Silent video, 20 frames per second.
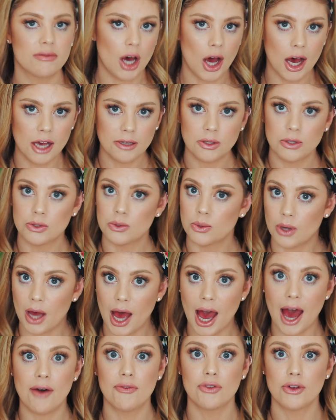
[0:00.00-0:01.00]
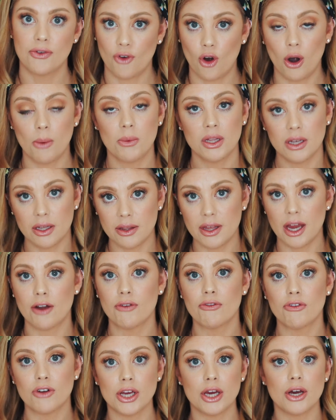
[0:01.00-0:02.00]
the hostels will have the formula there
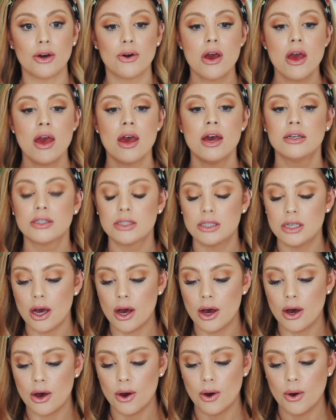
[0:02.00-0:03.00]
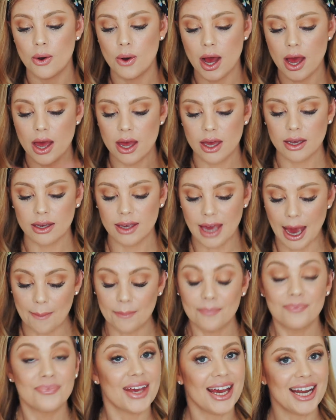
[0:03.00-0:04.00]
for you. So yeah,
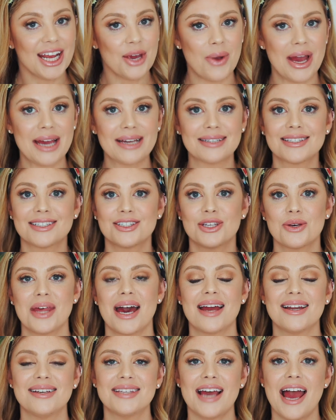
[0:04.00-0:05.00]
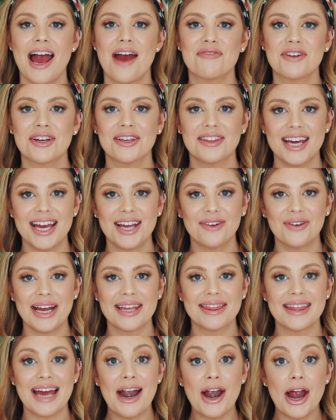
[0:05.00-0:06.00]
anyways, so that is everything
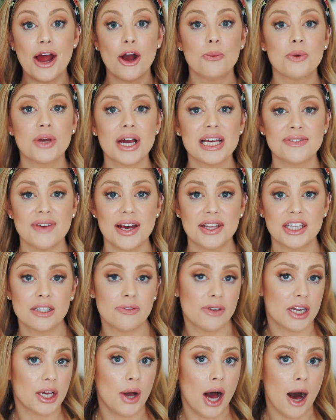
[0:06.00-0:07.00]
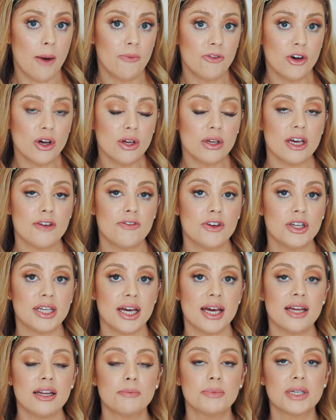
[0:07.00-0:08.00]
right there. I hope you guys found this video helpful. If you
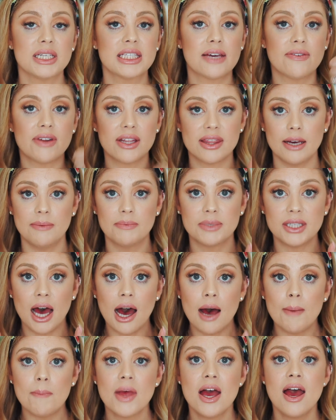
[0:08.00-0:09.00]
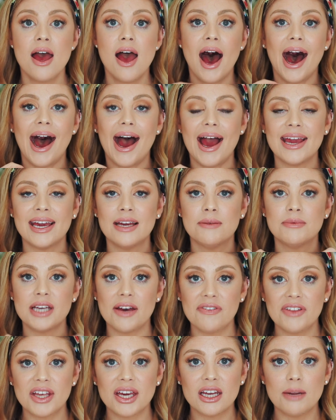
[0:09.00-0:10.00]
did, please give it a thumbs up. I am
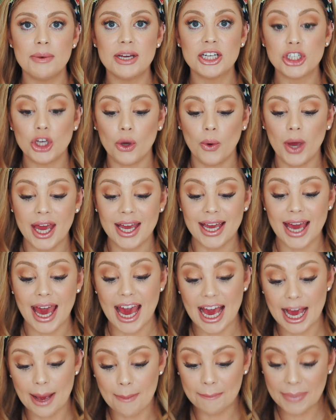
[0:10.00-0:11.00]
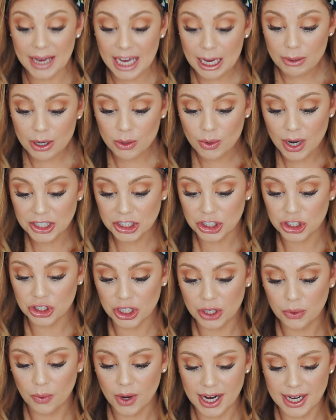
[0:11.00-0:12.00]
definitely gonna be doing a baby
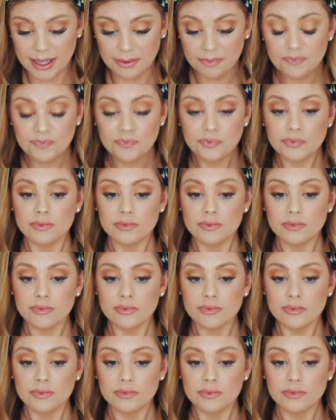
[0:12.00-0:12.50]
registry one